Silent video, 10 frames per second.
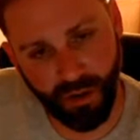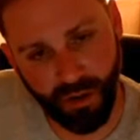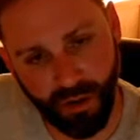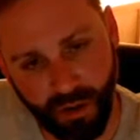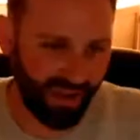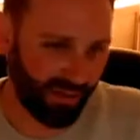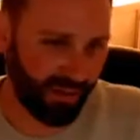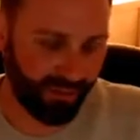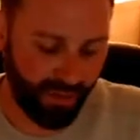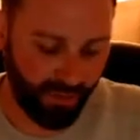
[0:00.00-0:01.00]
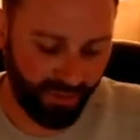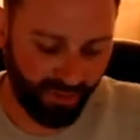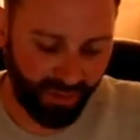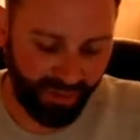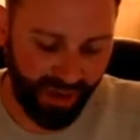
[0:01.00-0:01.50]
As
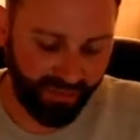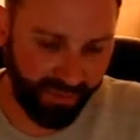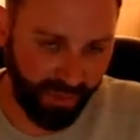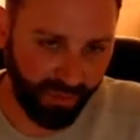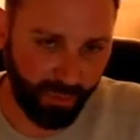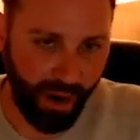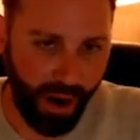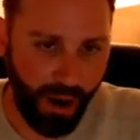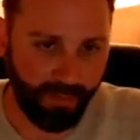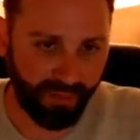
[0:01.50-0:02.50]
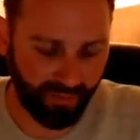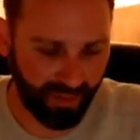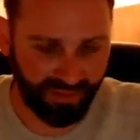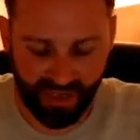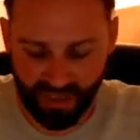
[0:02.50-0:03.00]
soon as that fuse pops,
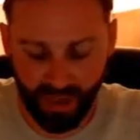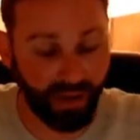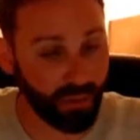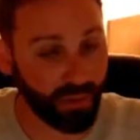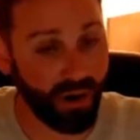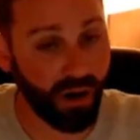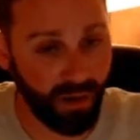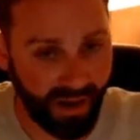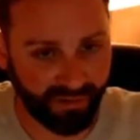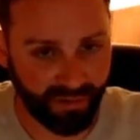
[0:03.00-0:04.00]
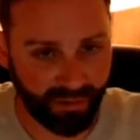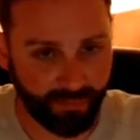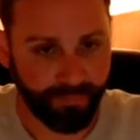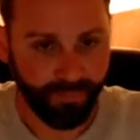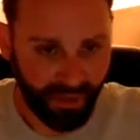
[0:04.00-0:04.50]
let's say you got in a car
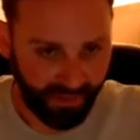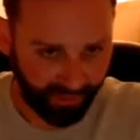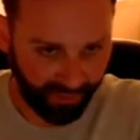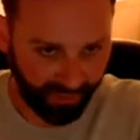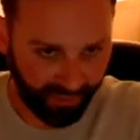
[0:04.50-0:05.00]
accident and you